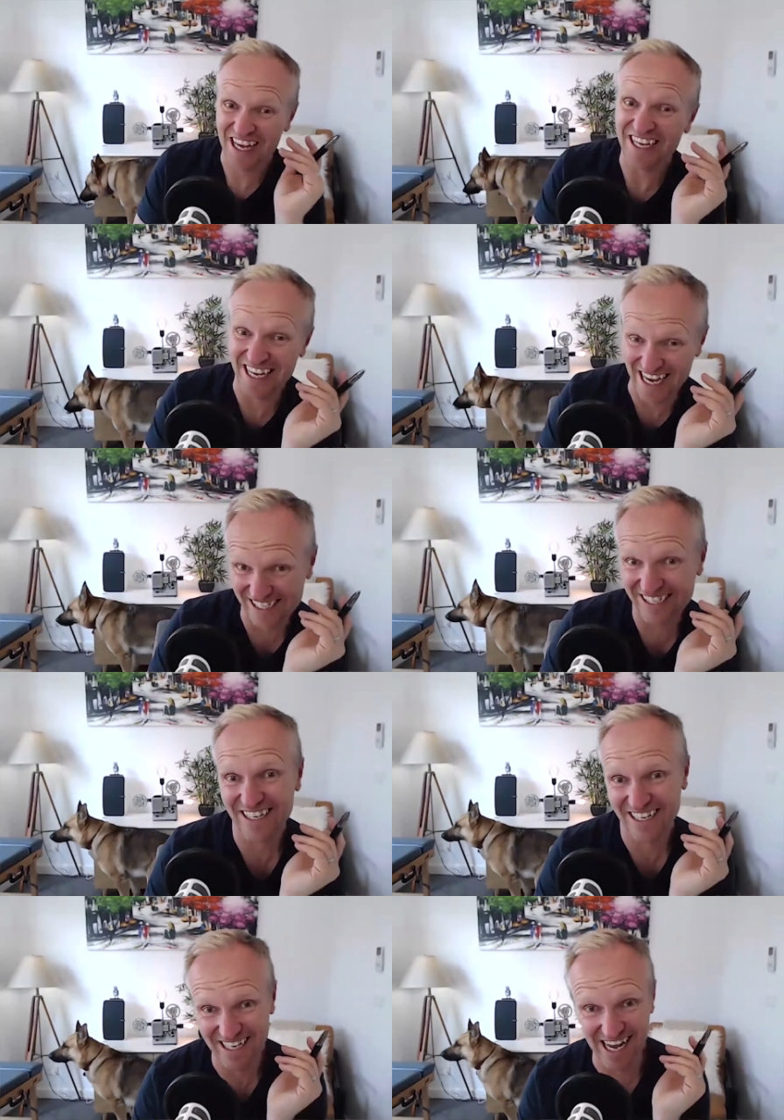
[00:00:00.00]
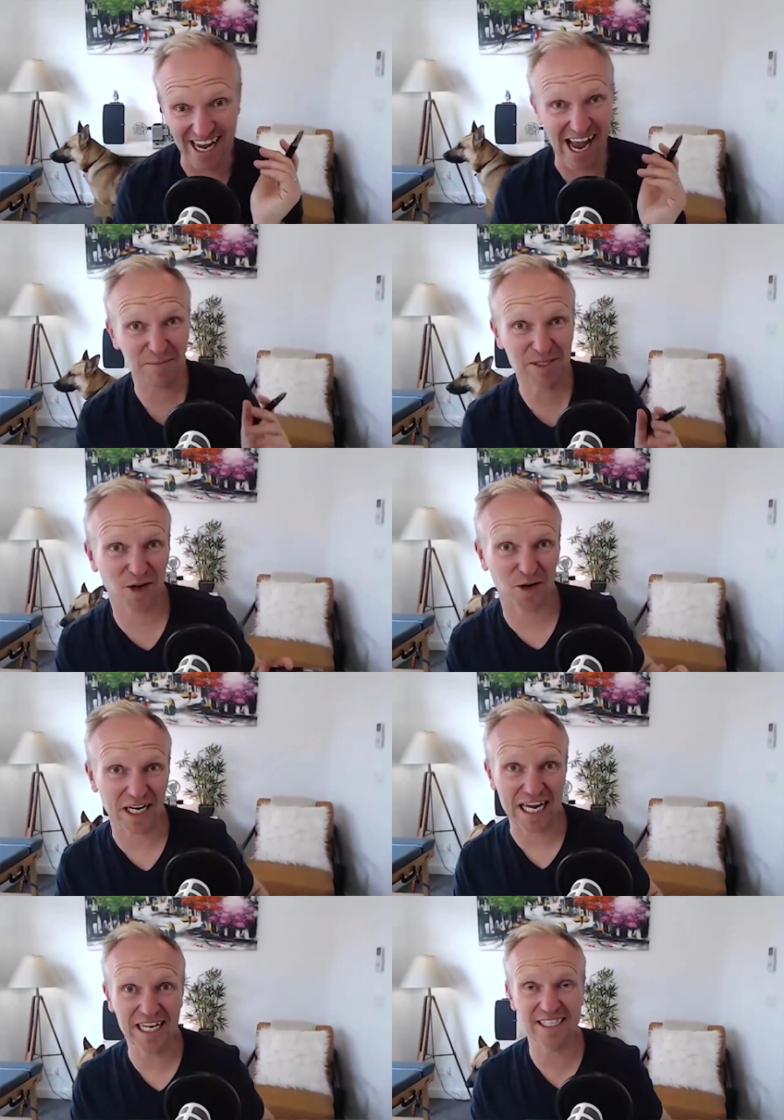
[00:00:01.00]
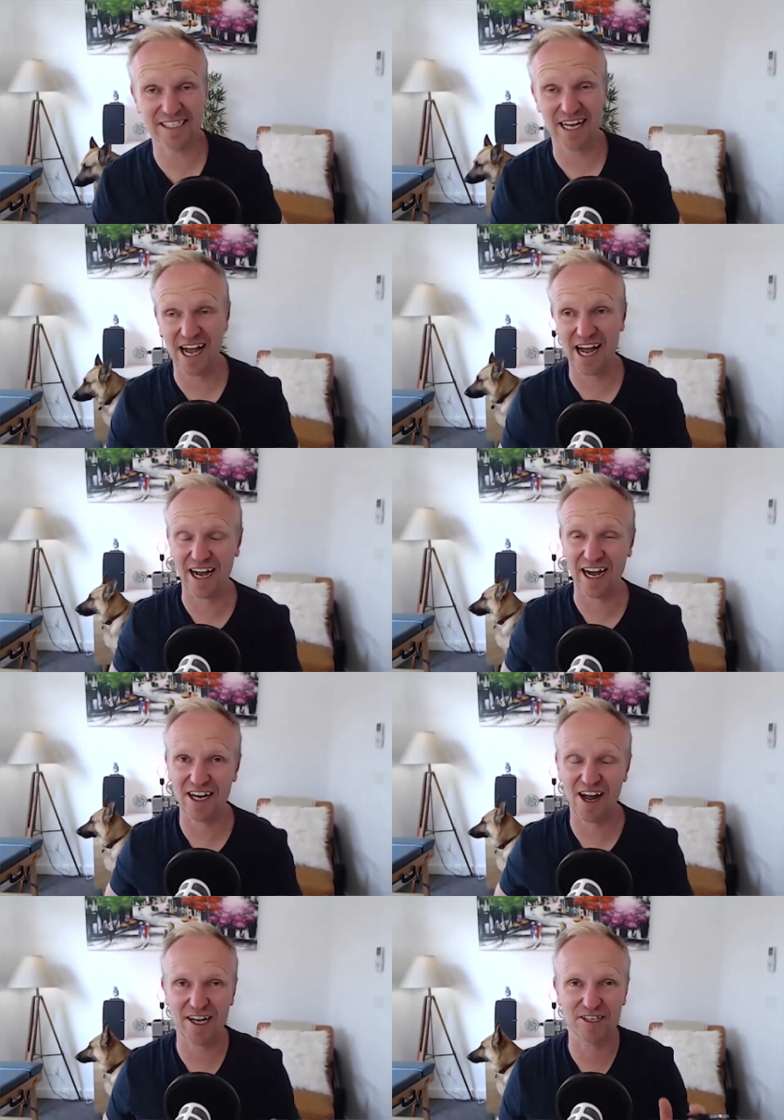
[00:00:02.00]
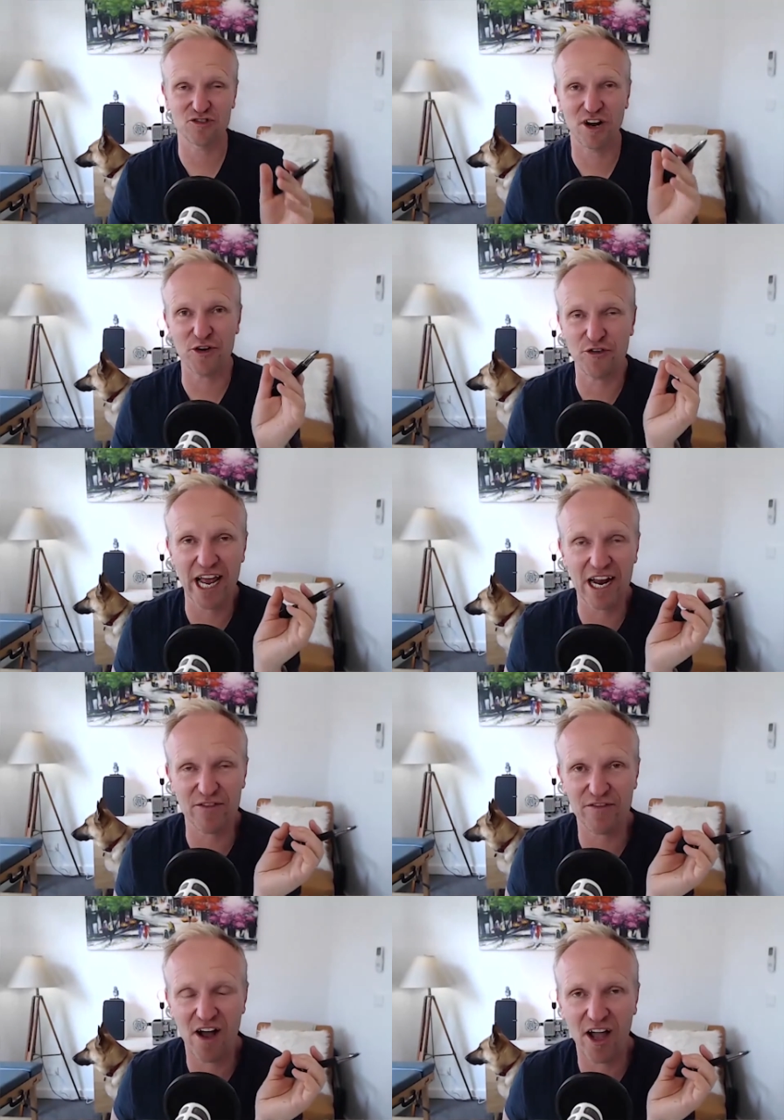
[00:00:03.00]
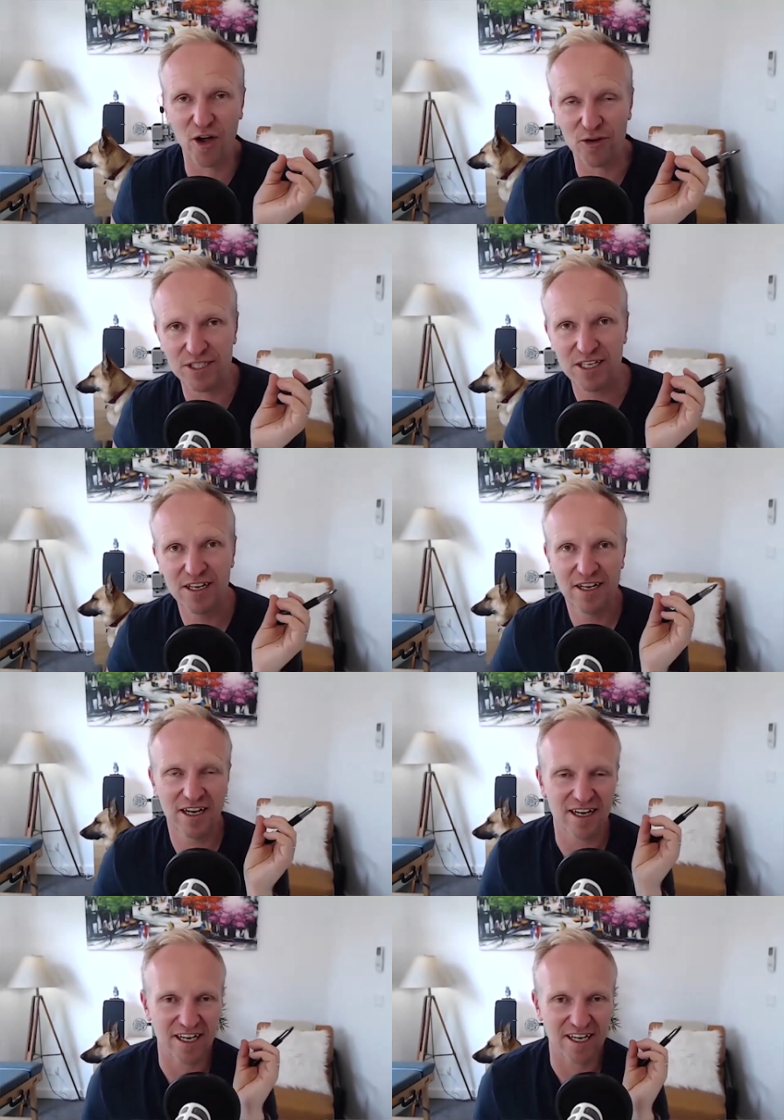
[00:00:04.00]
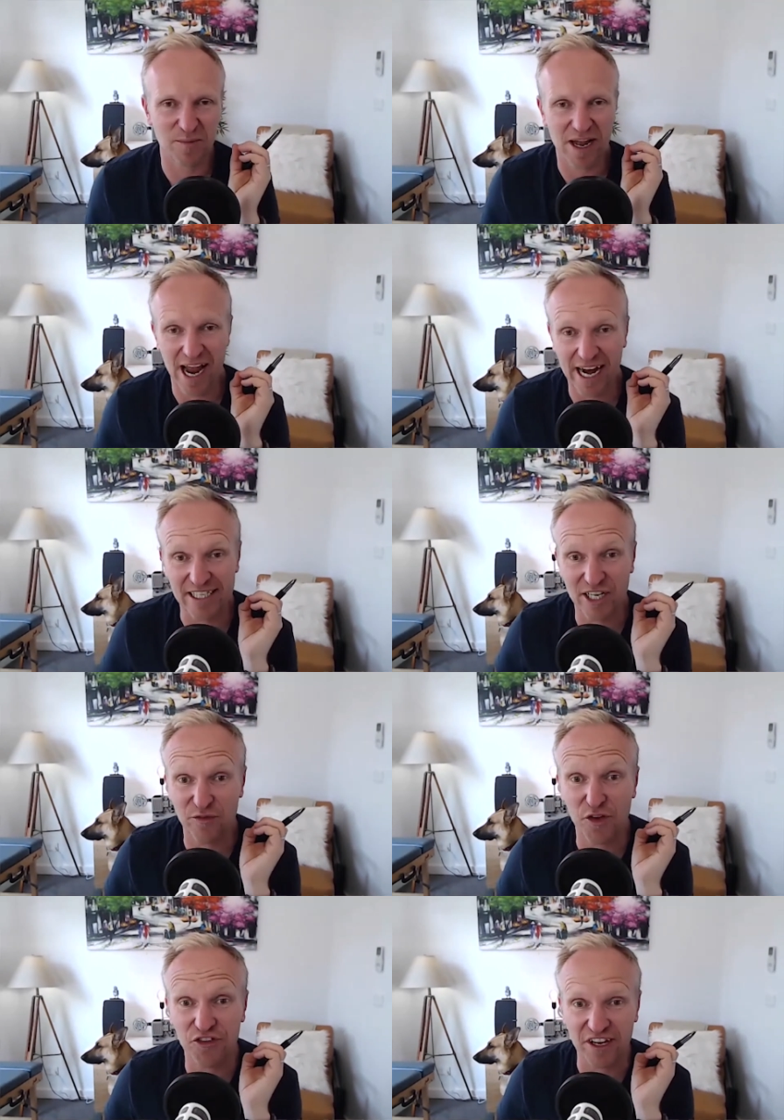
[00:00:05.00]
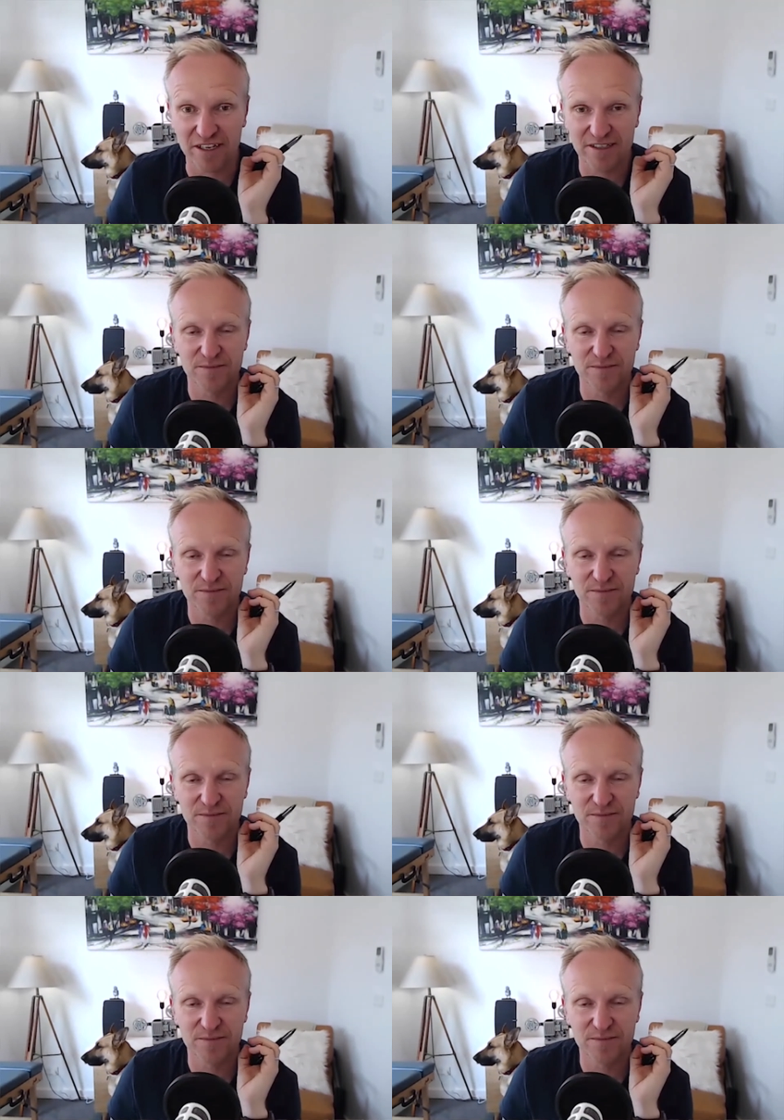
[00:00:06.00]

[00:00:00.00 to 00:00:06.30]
yes yeah, yeah, absolutely. It's uh, like trying to drink out of a fire hose, um, and it's confusing.